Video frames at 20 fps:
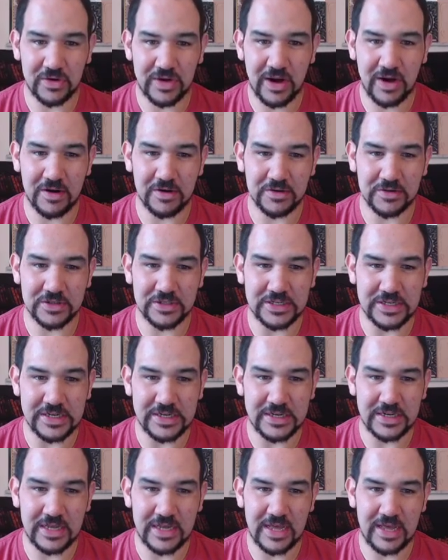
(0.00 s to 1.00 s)
character
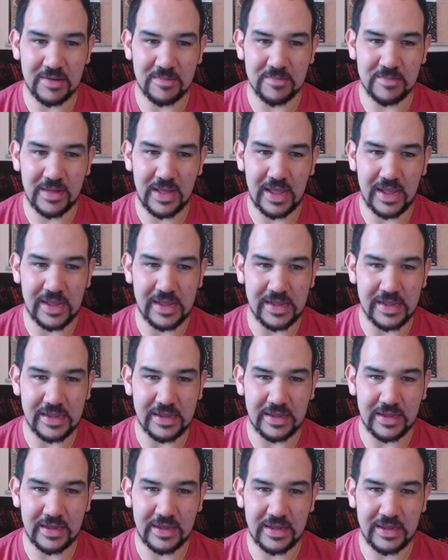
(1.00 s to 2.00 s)
sheet.
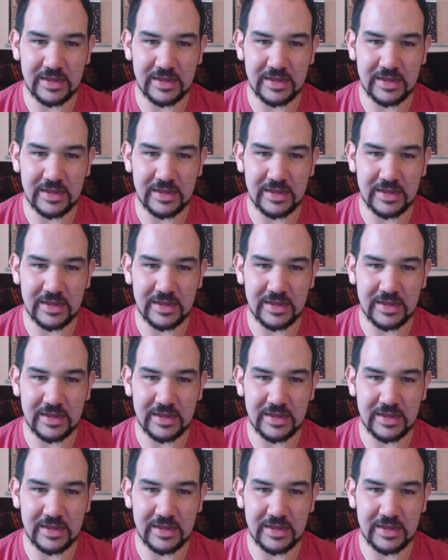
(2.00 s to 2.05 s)
I